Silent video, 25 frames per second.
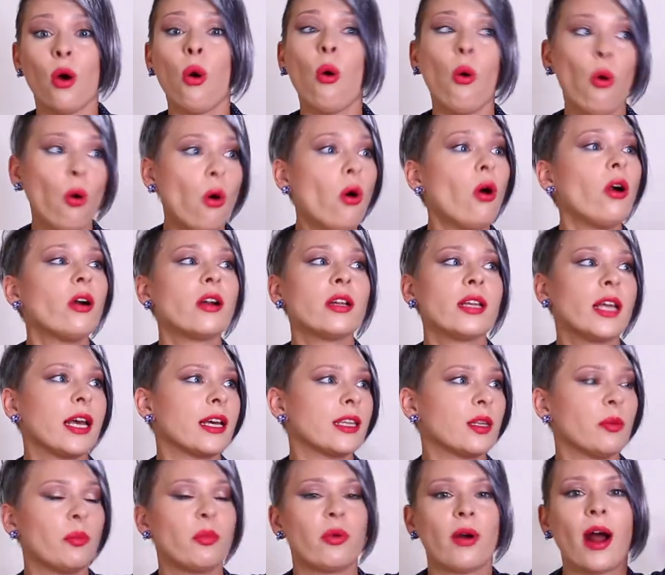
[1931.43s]
Or
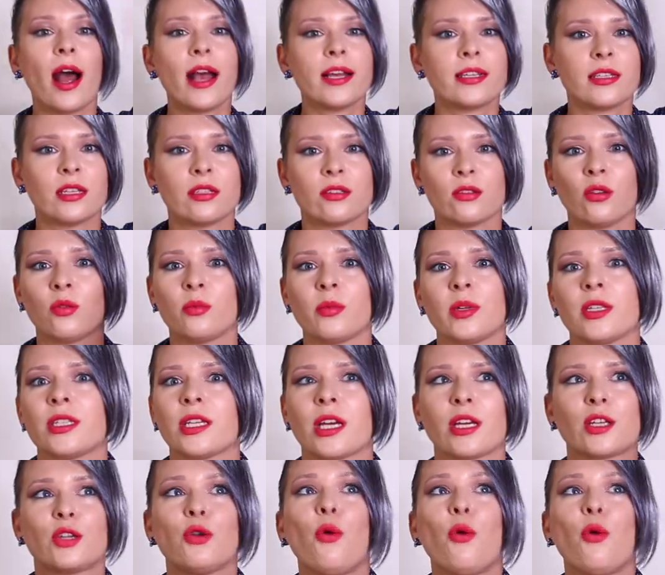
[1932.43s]
like the price is almost like